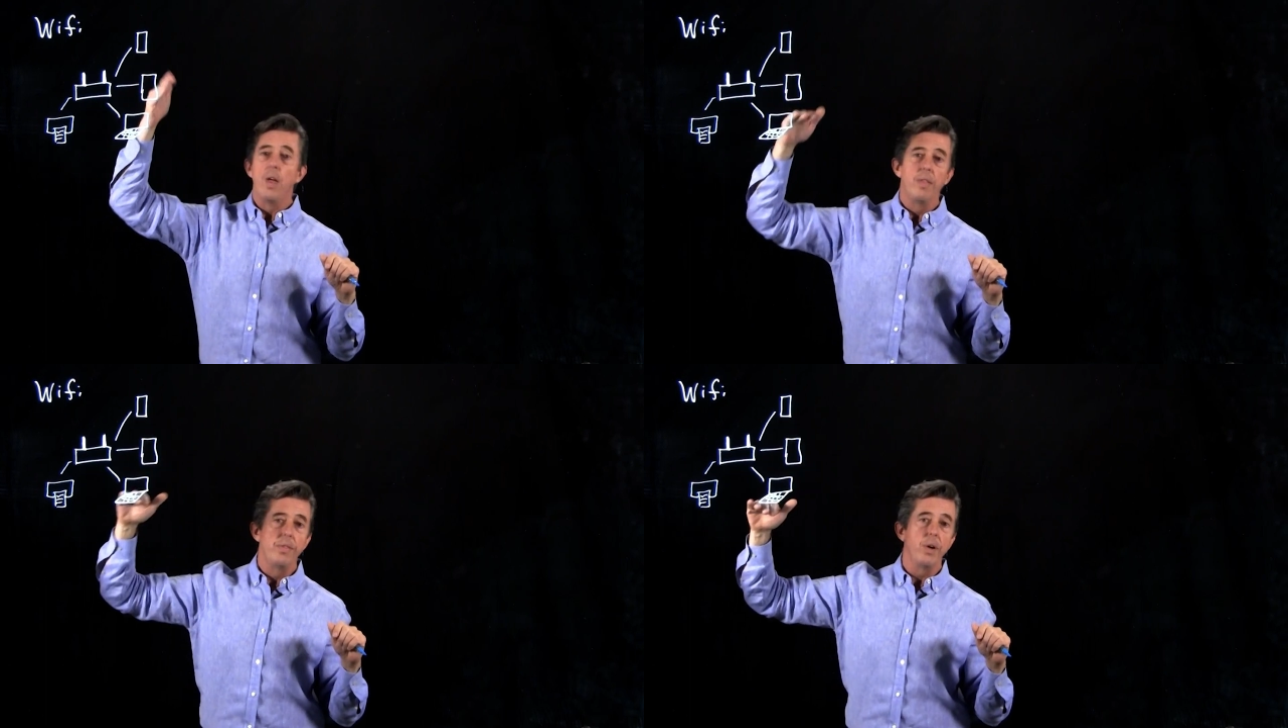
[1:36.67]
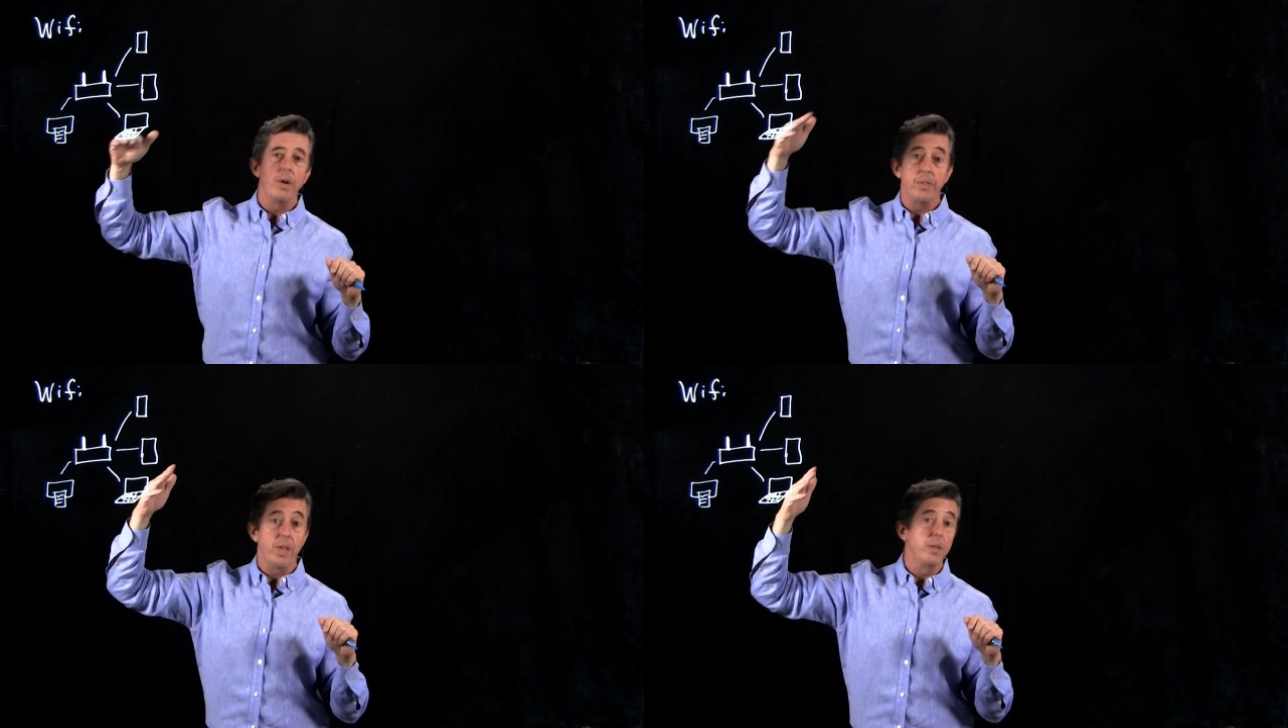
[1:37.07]

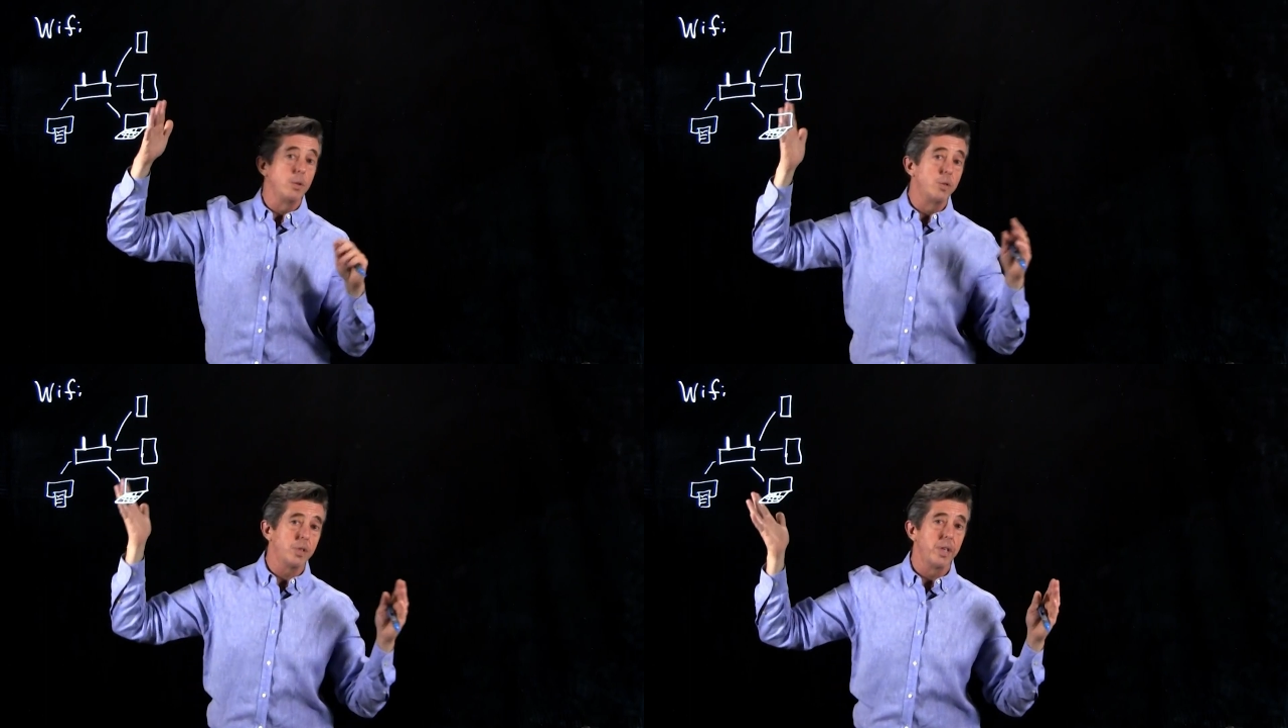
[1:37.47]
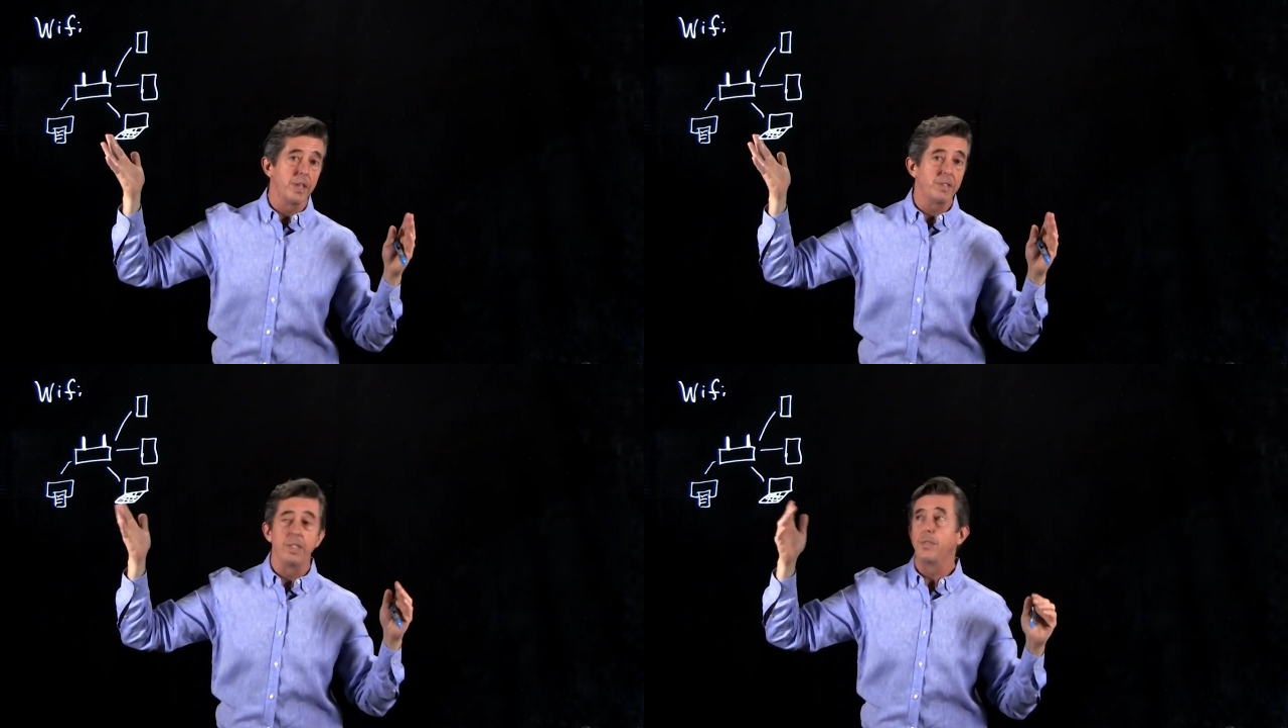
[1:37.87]
they lose
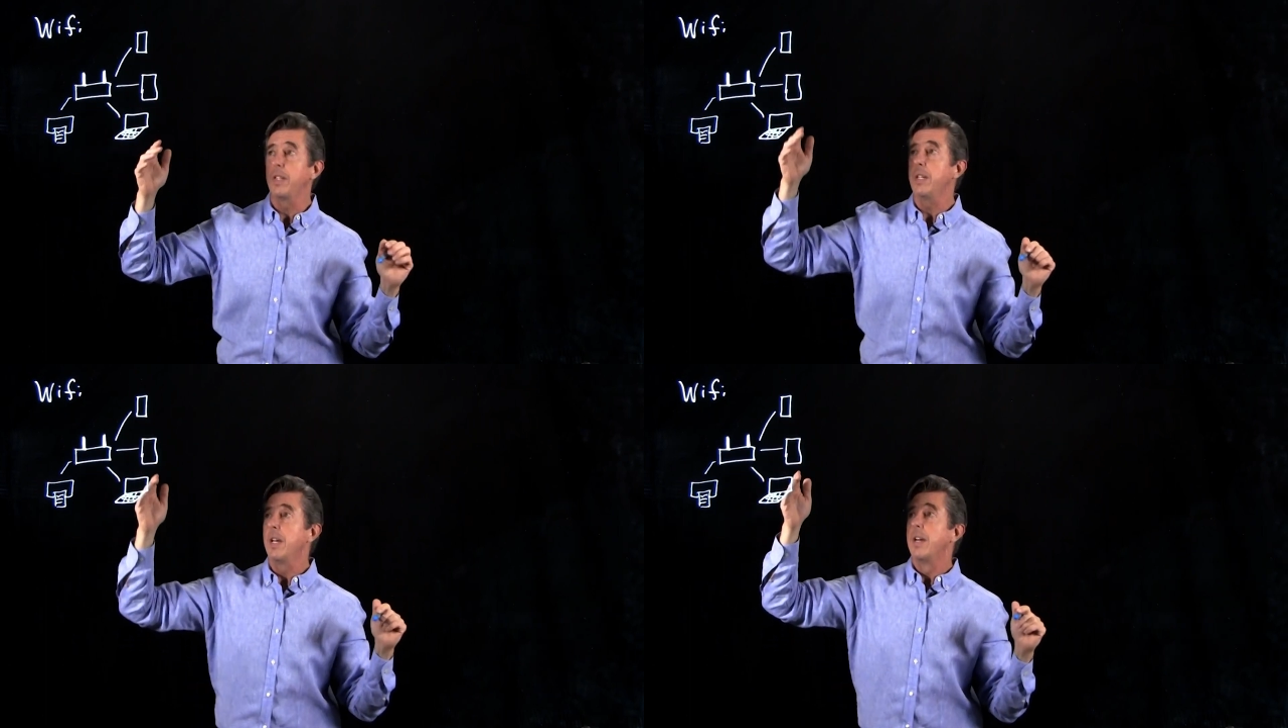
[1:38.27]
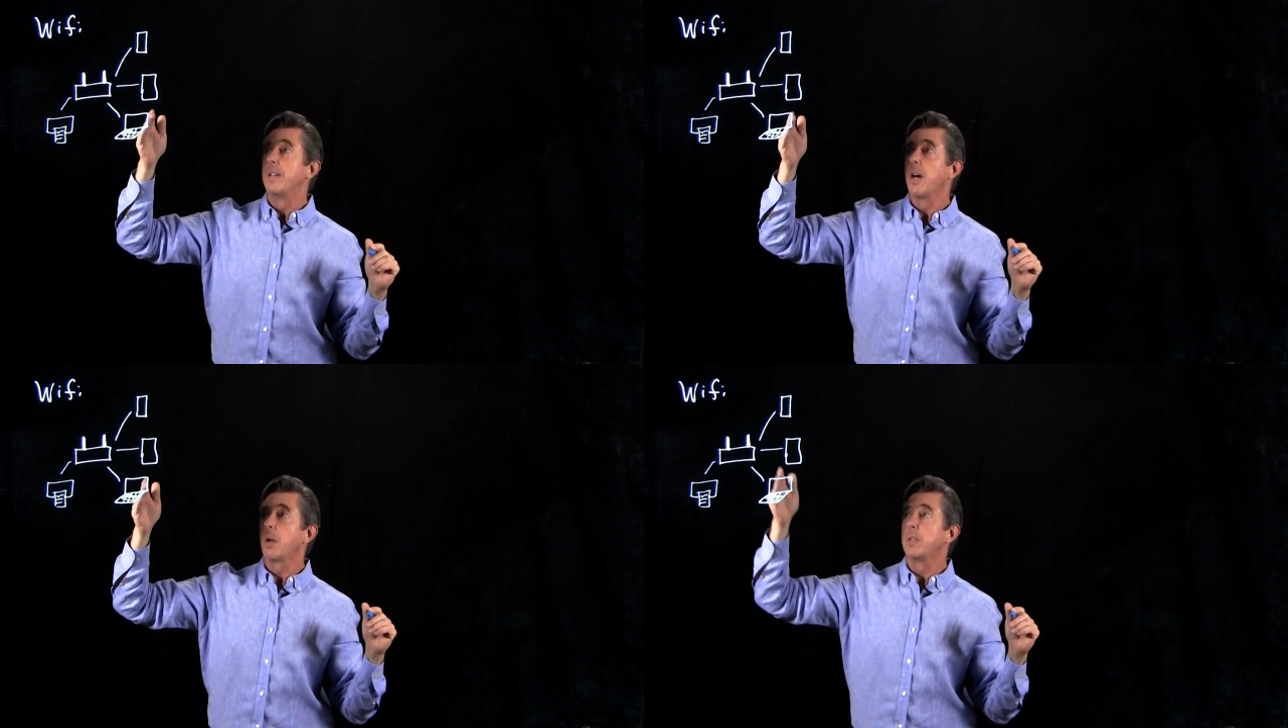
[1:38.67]
connectivity
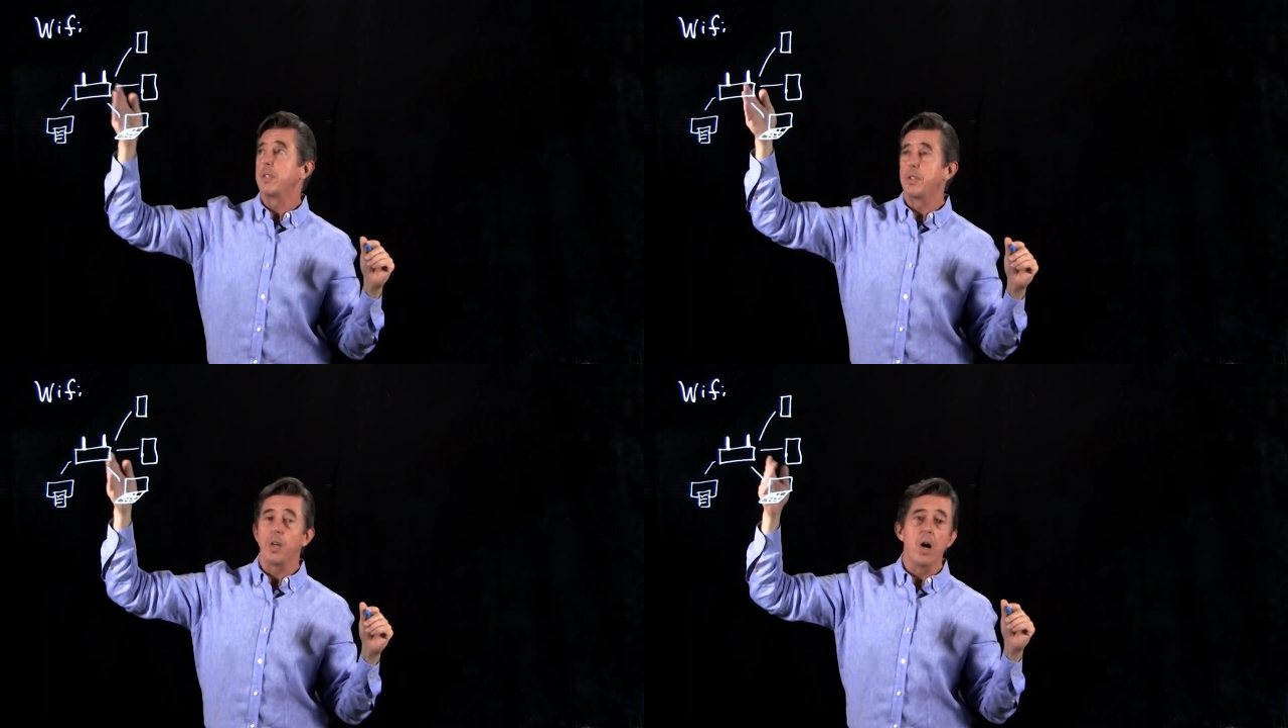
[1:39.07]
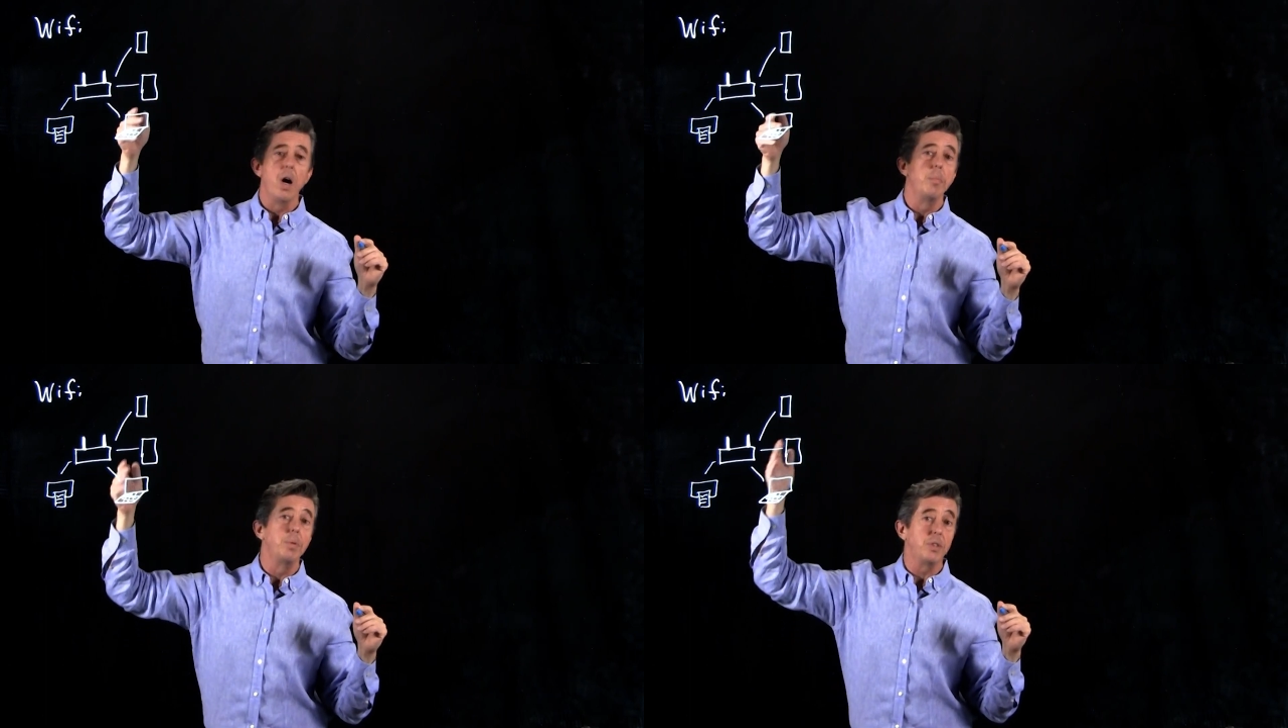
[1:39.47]
not only to the
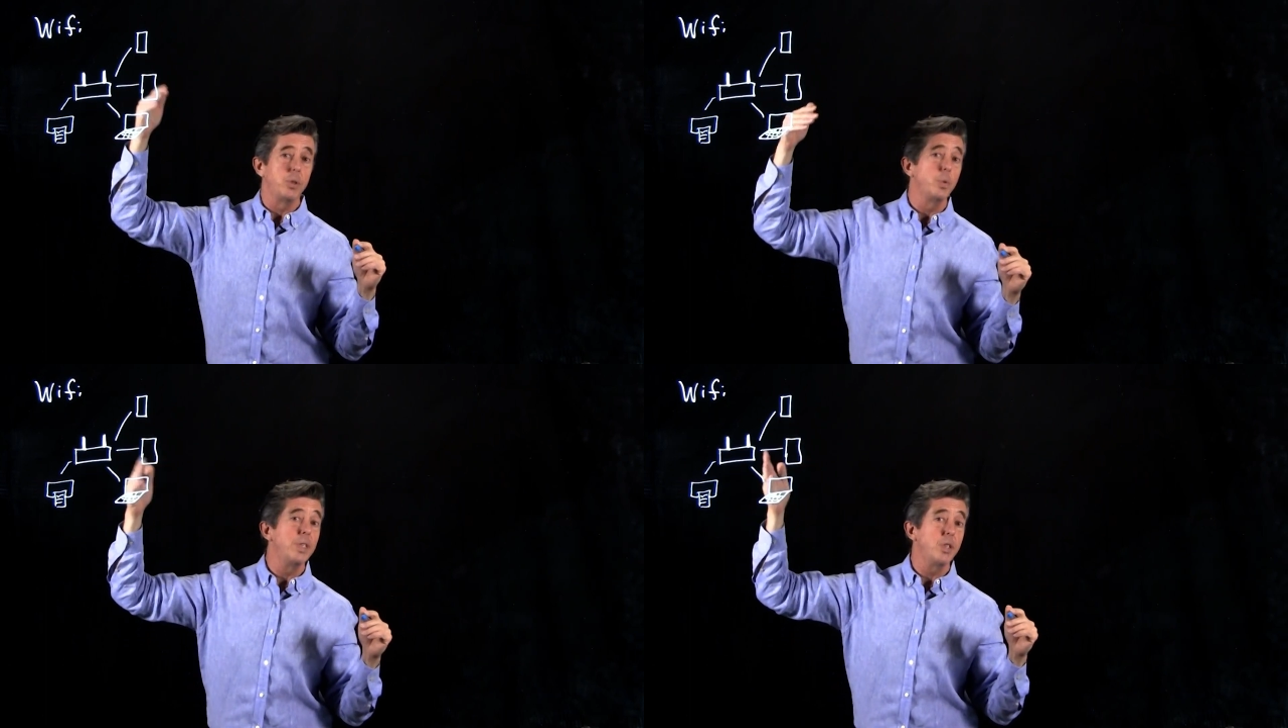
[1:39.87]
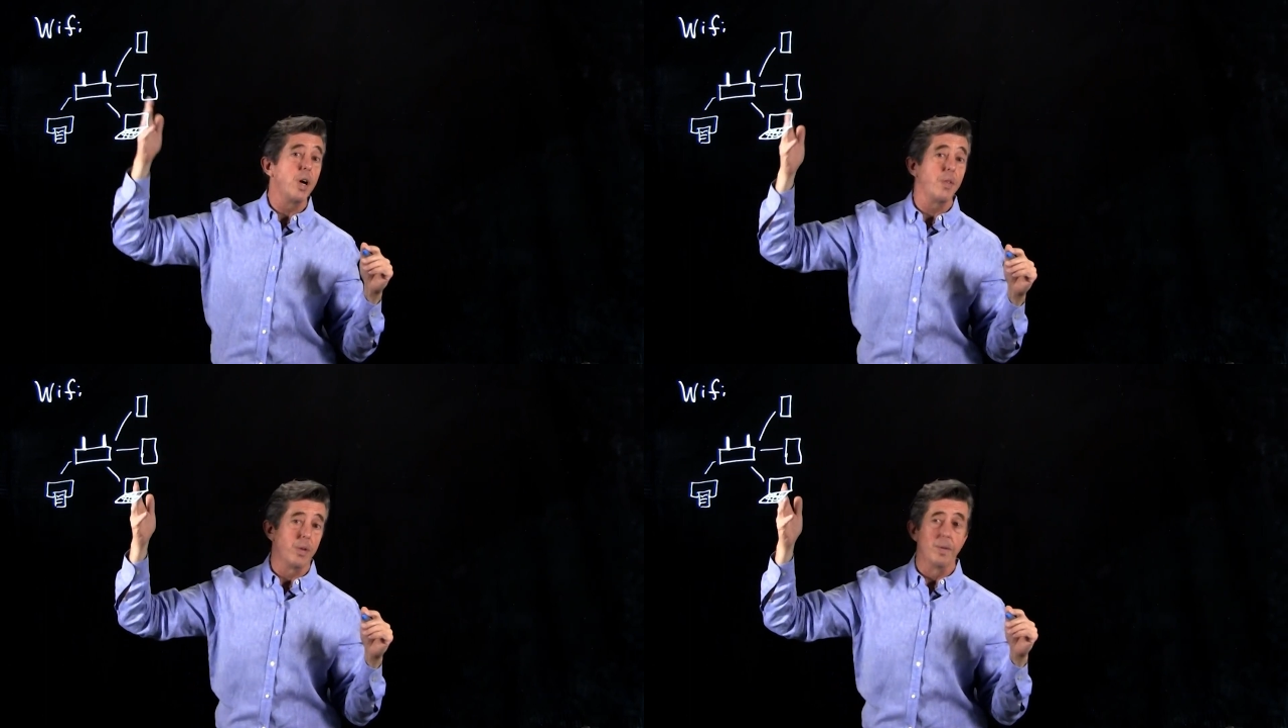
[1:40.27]
hub but to each
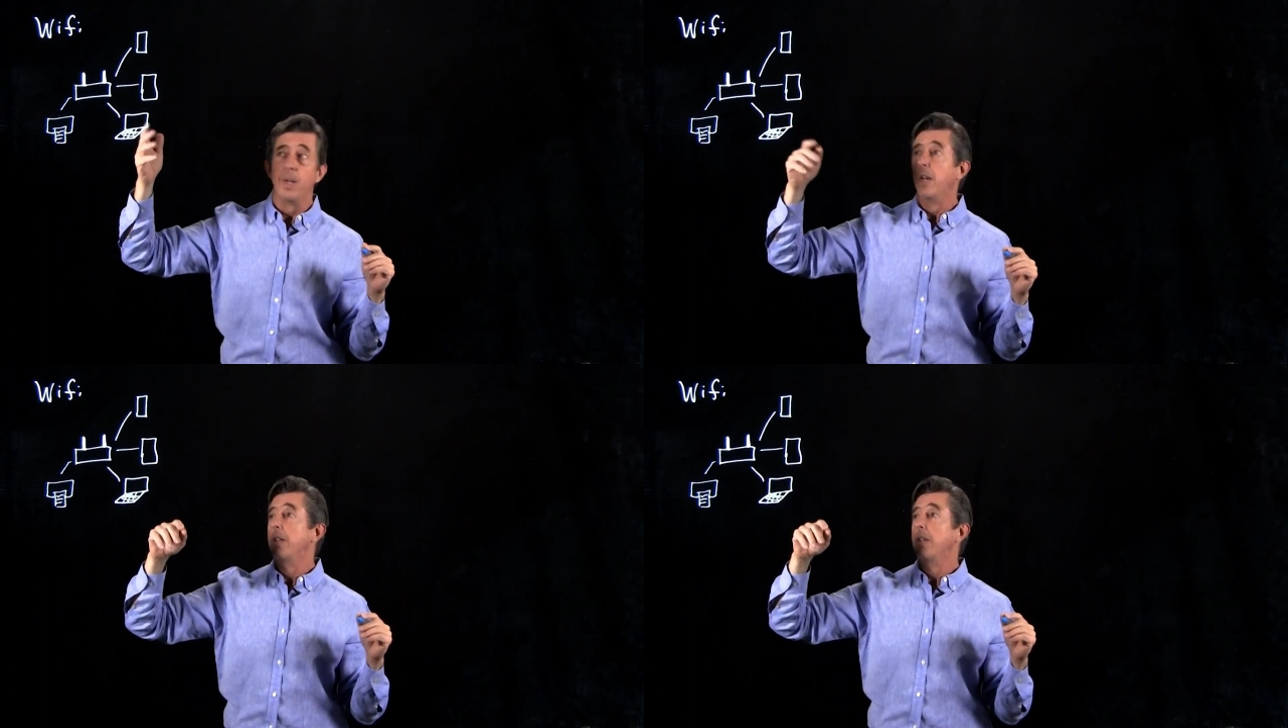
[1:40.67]
other.